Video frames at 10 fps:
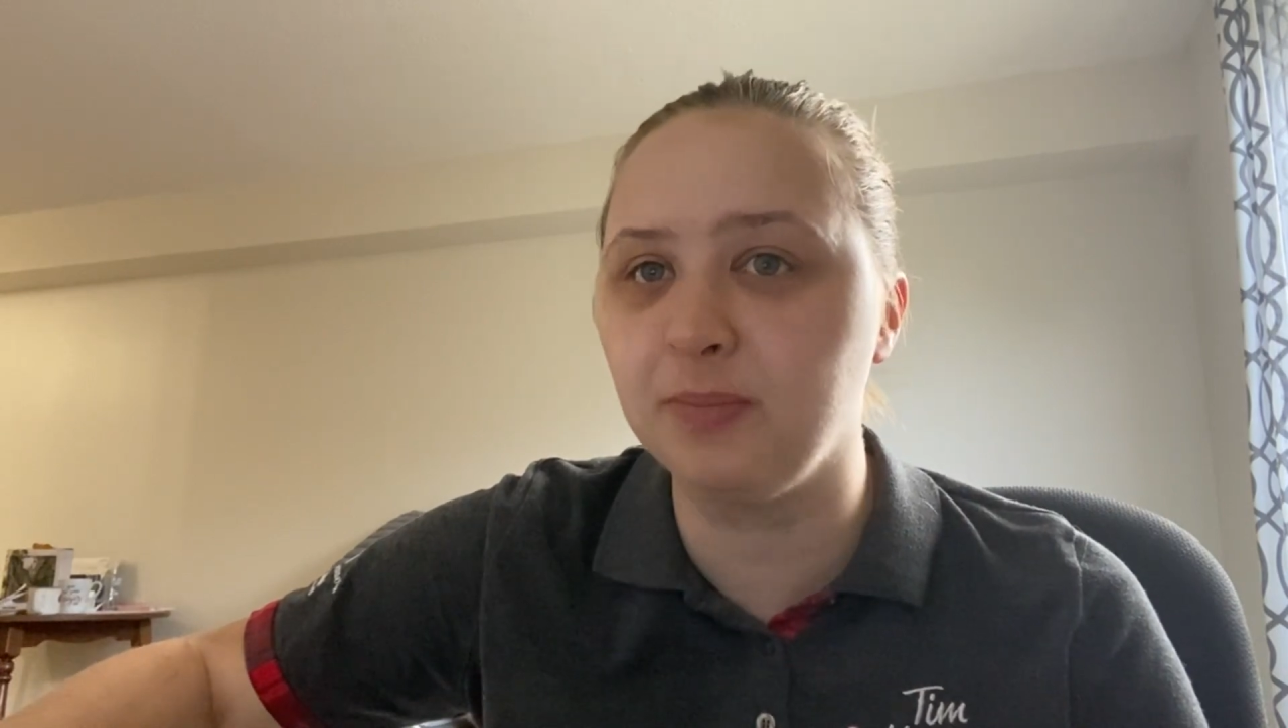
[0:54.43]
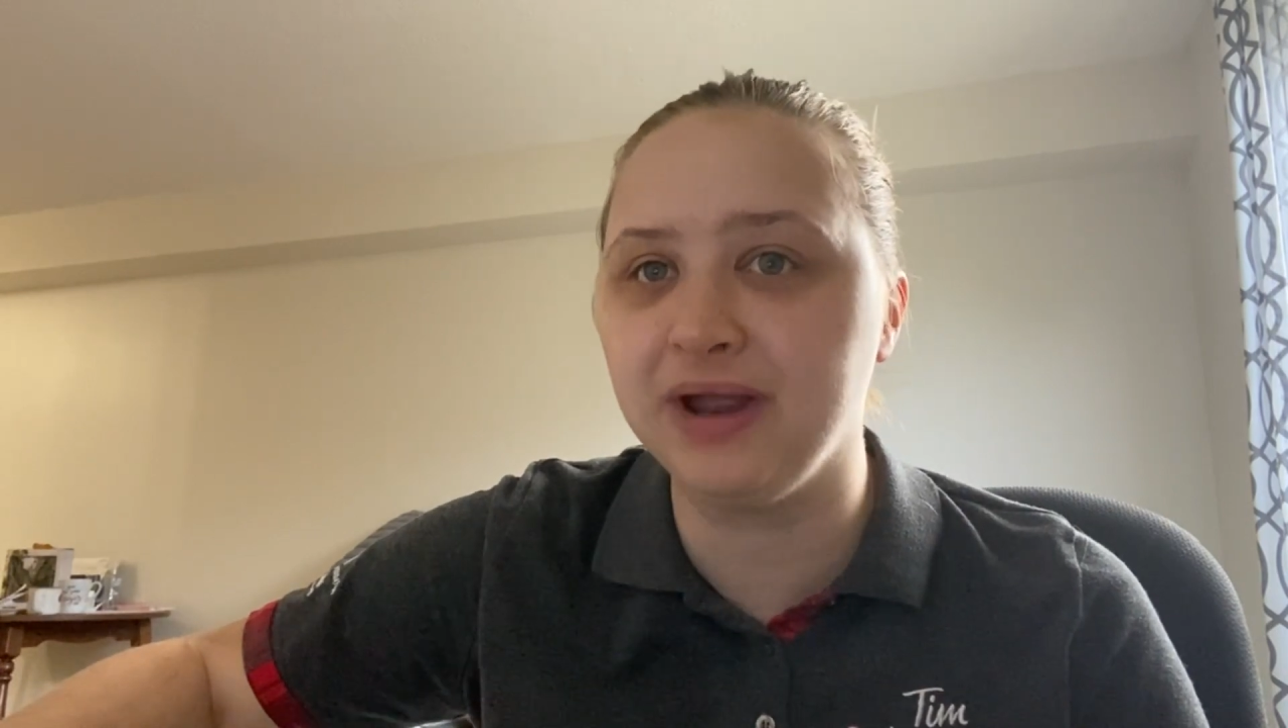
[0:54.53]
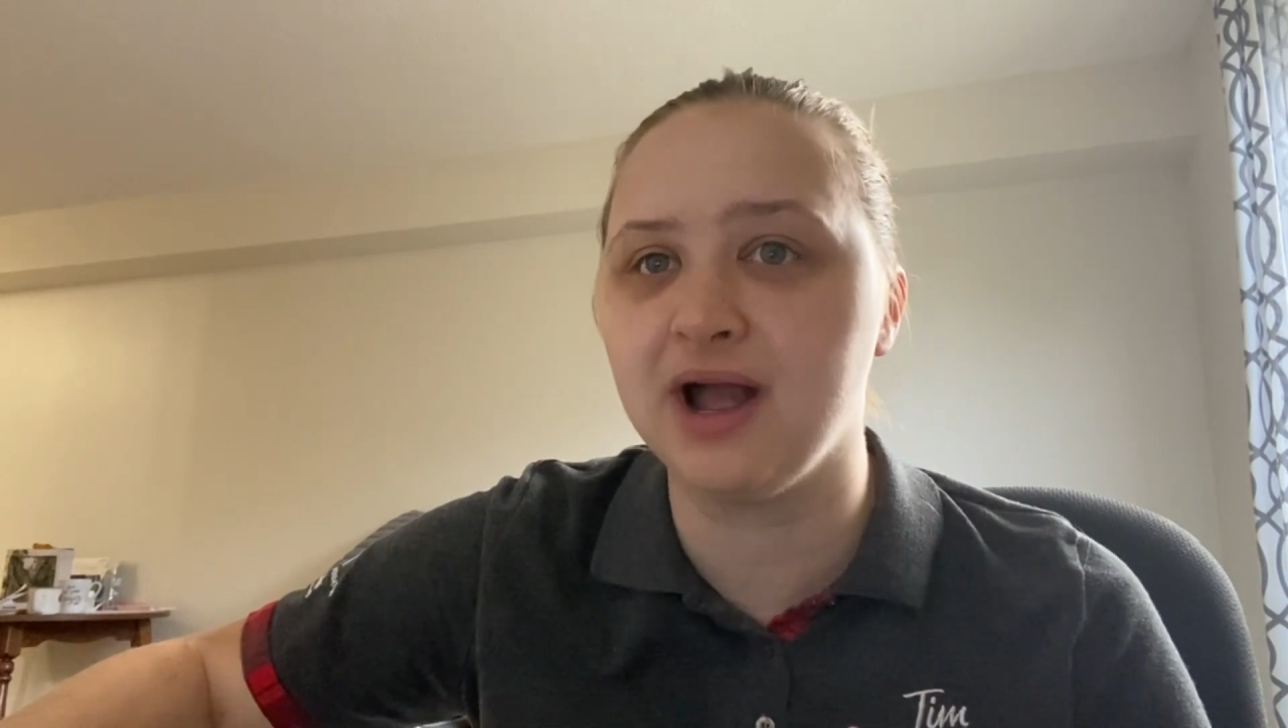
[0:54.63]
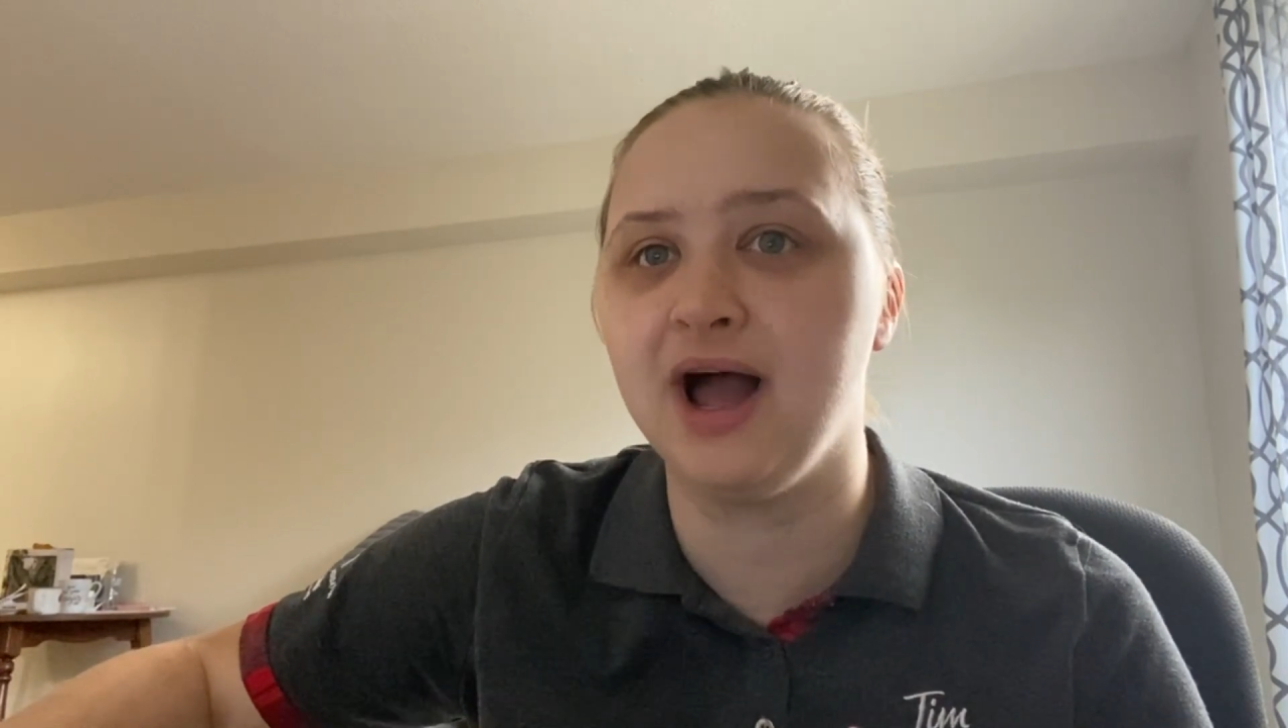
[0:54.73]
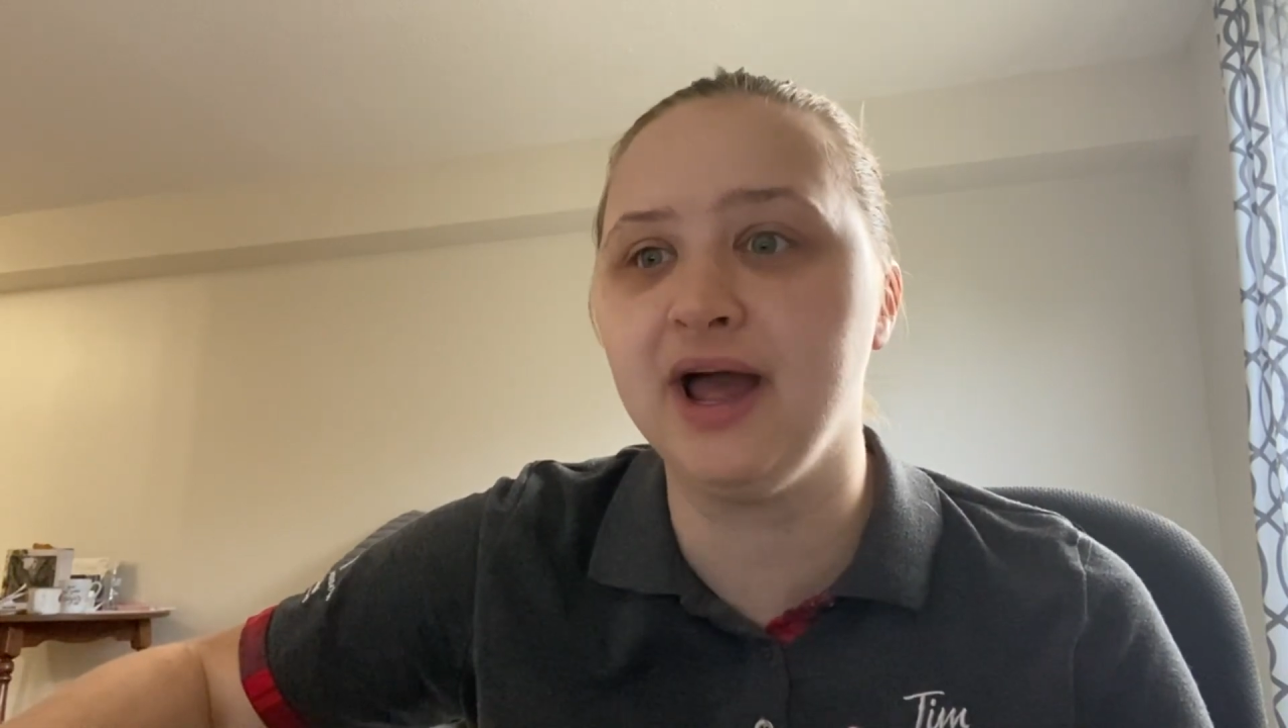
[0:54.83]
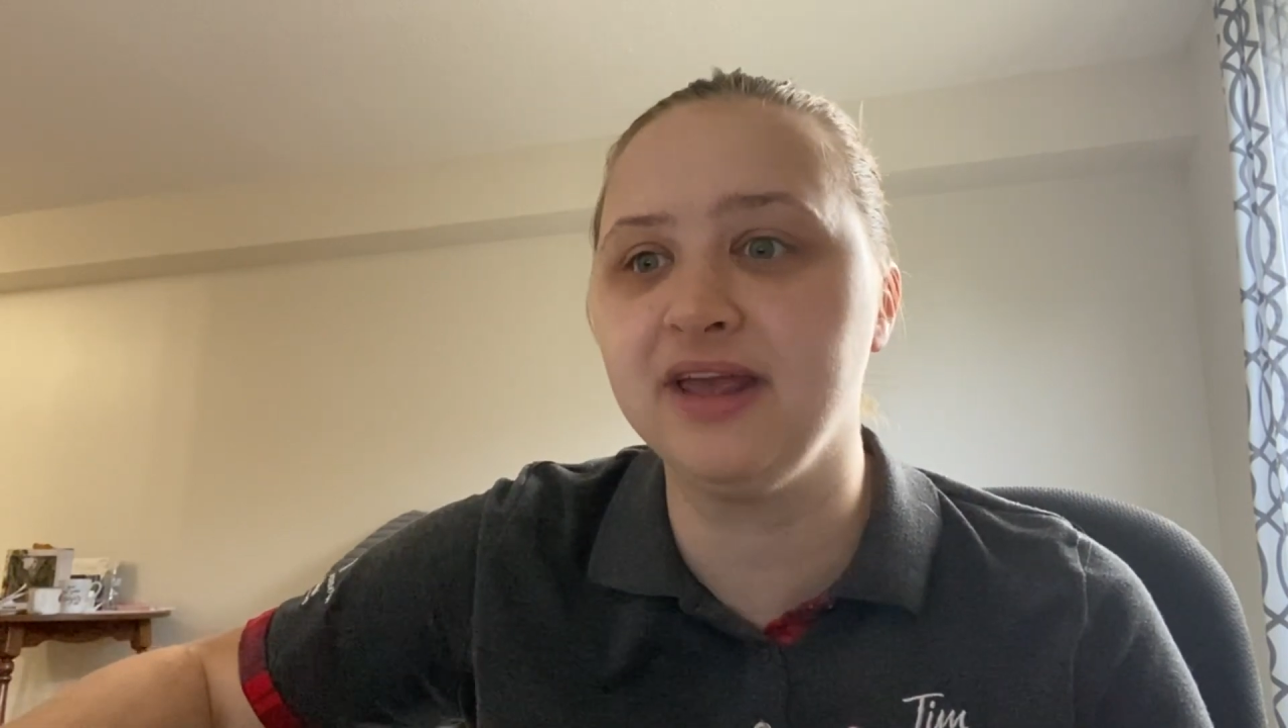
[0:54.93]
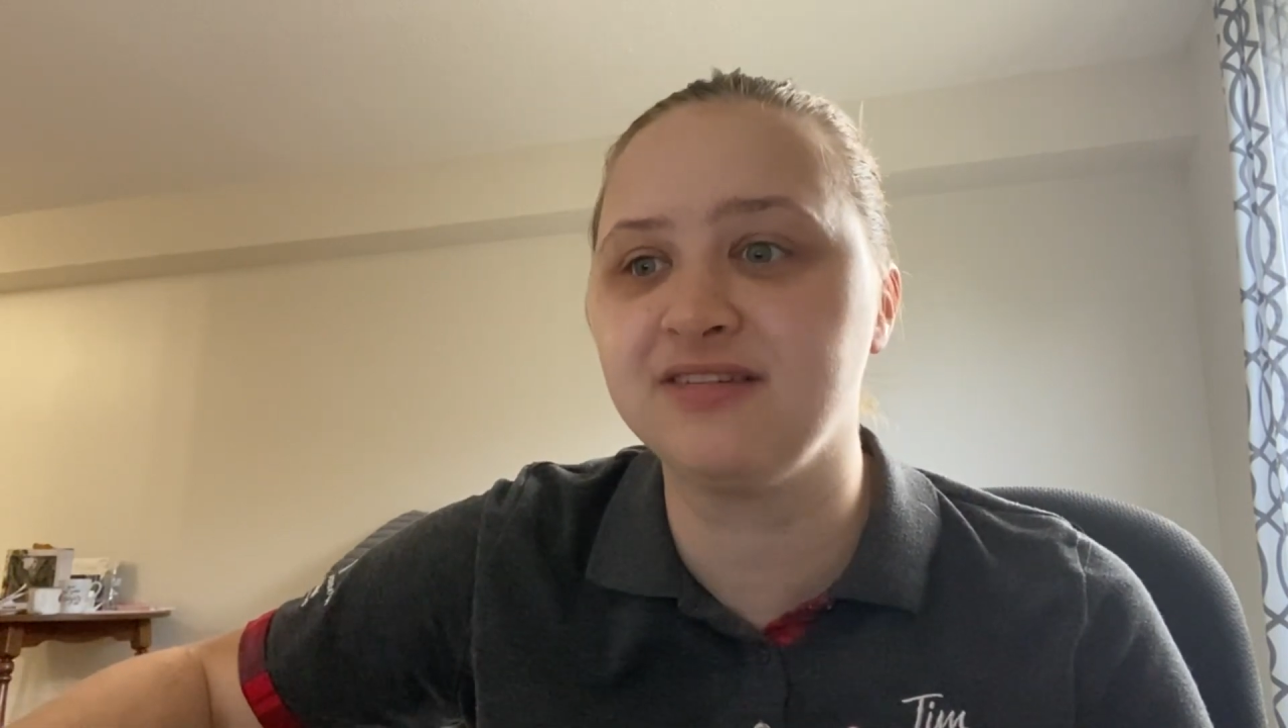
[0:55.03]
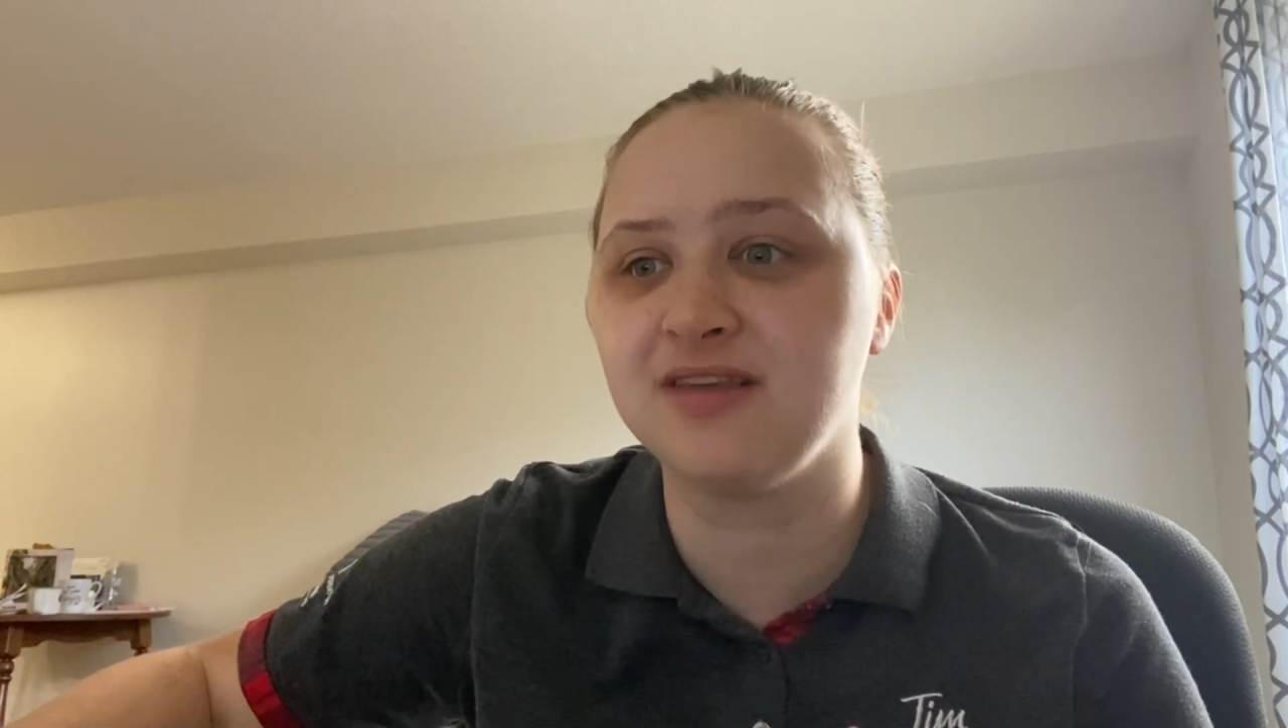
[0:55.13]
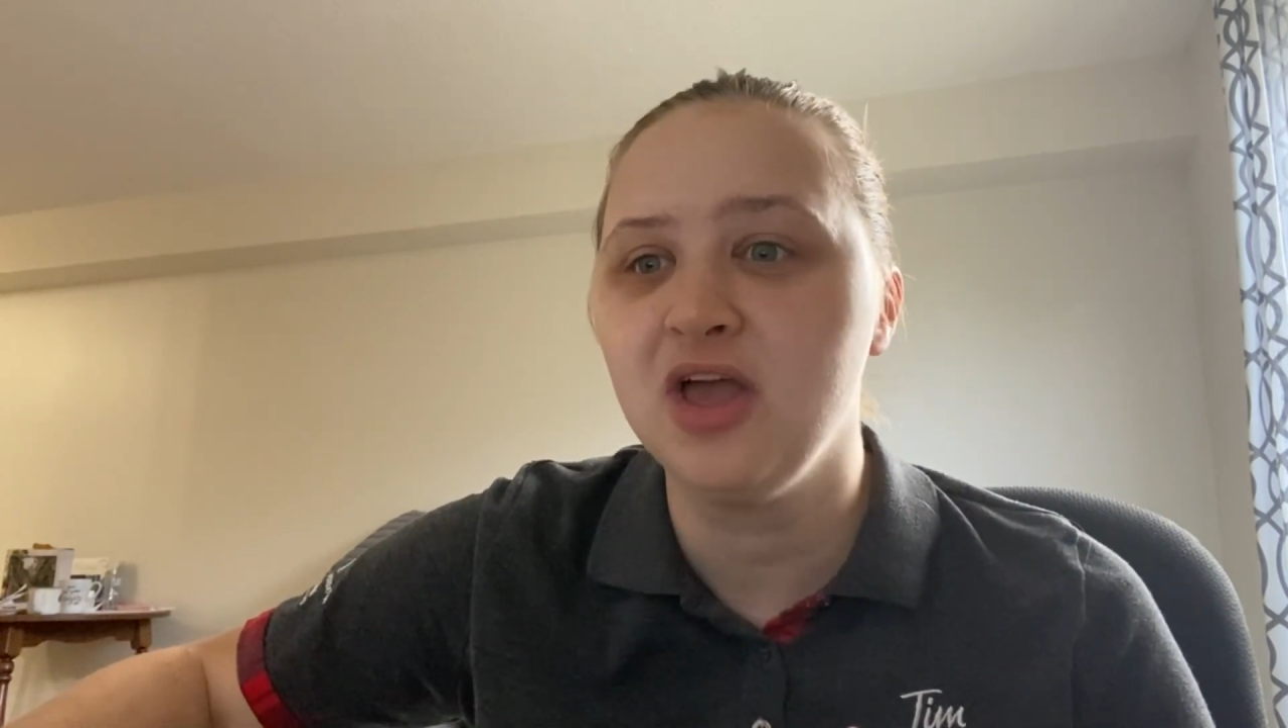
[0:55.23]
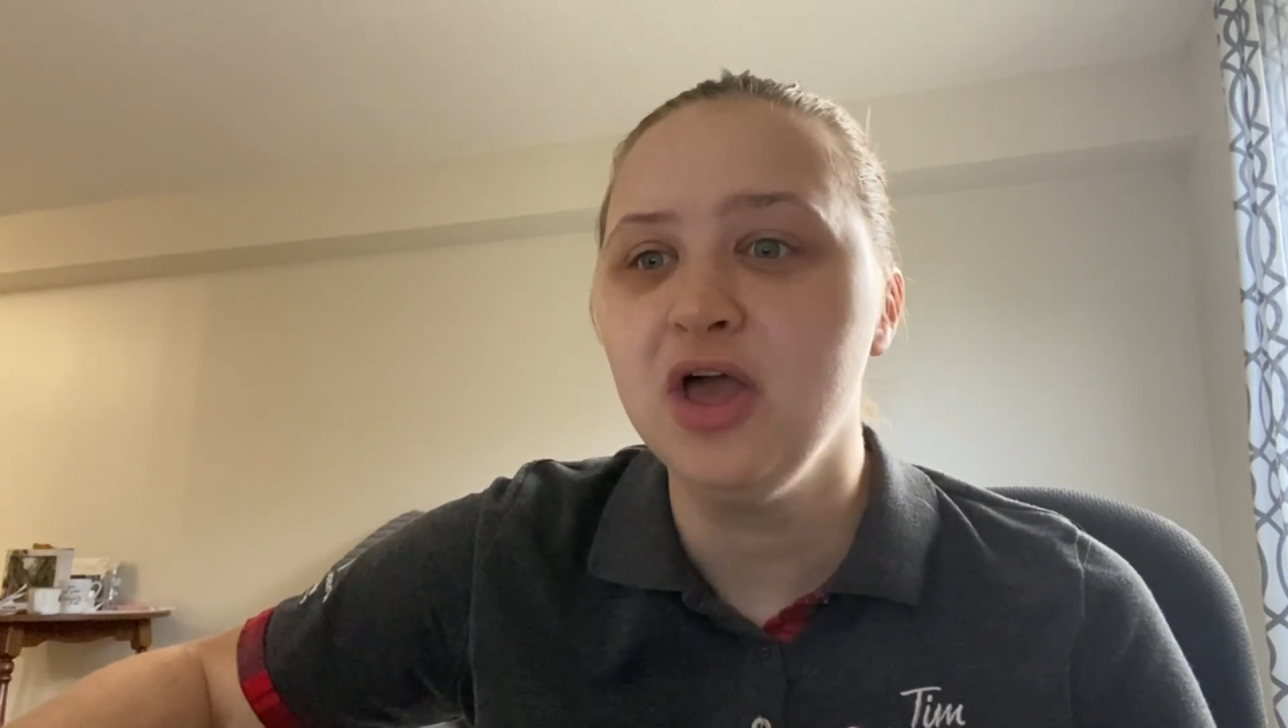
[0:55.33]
because